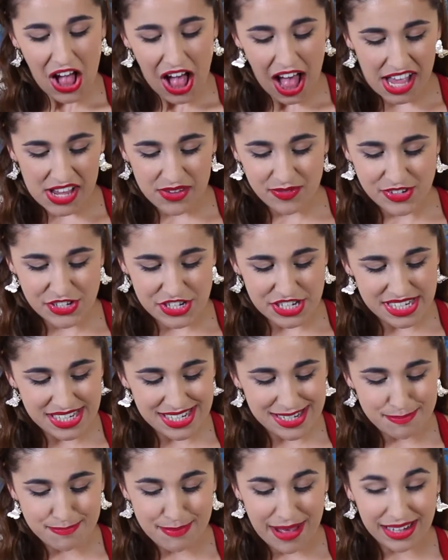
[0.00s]
I've
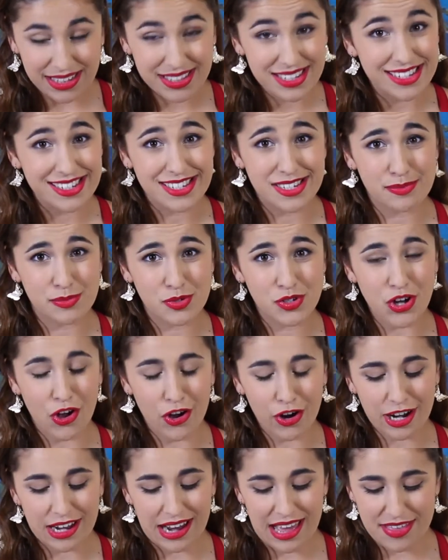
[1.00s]
just melted some
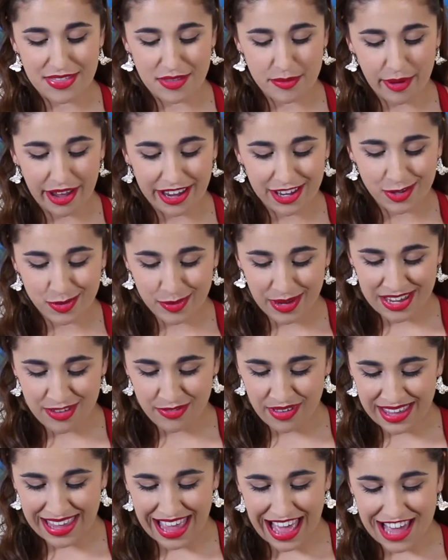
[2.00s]
chocolate in the
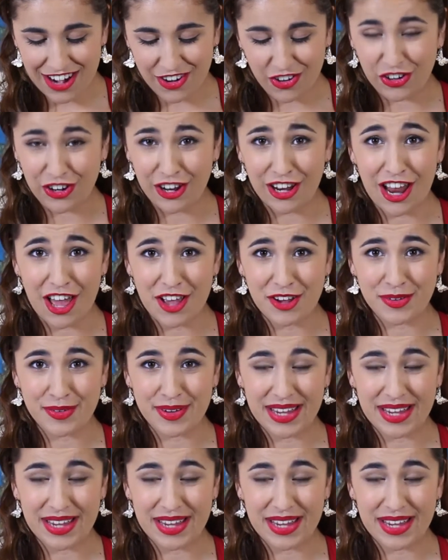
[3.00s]
microwave again on a low